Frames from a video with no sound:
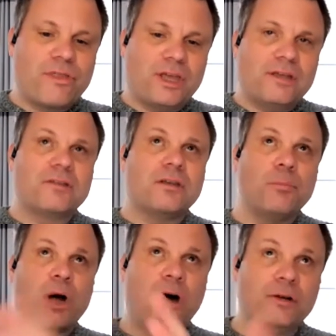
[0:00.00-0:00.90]
thing is,
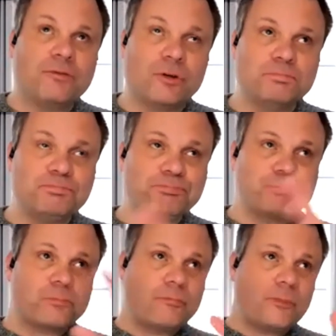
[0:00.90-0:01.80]
apart from
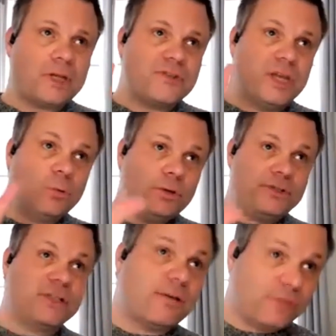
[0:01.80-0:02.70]
seeing all
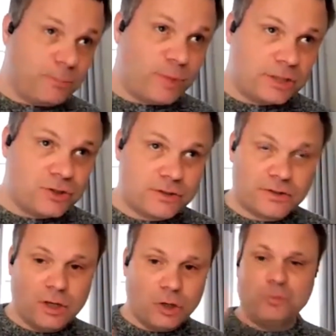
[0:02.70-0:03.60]
these lovely
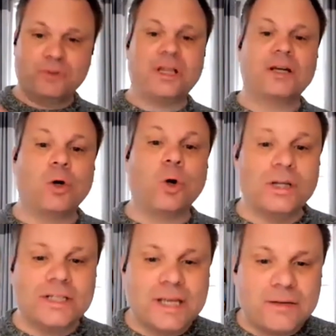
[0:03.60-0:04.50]
pictures, almost like a
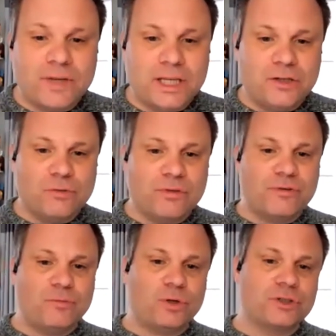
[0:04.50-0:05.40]
holiday video when
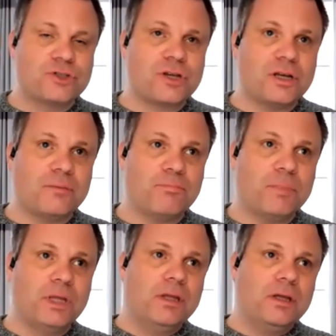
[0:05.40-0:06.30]
we watch
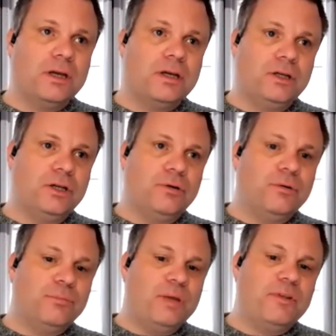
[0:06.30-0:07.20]

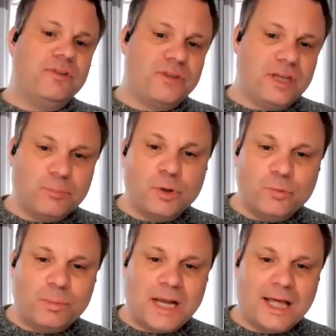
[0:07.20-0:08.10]
BBC
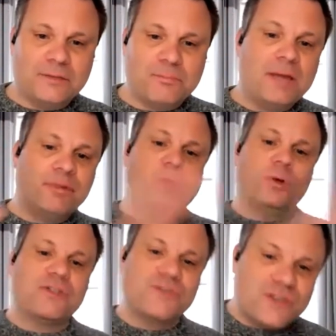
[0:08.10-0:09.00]
Blue Planet, maybe
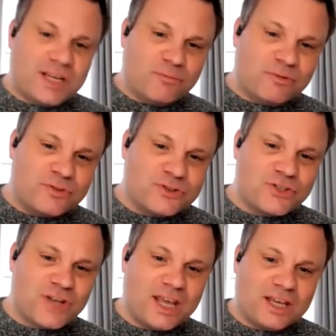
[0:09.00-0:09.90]
not the scene with the
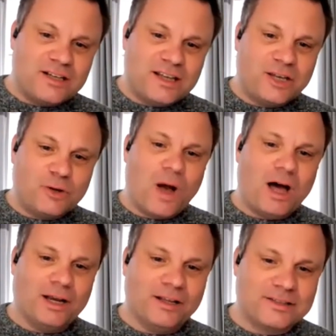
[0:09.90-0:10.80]
snake and the
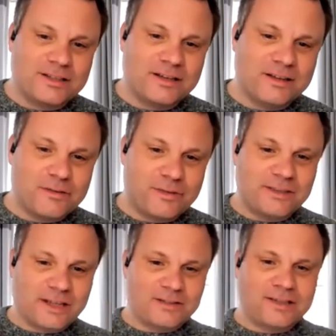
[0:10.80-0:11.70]
iguanas. I
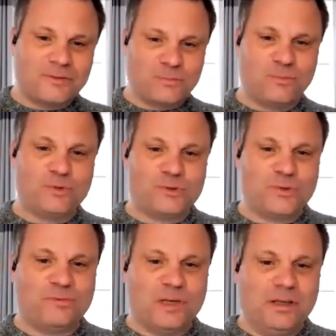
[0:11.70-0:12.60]
think that was
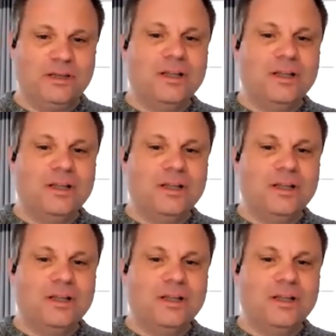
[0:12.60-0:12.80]
sort of a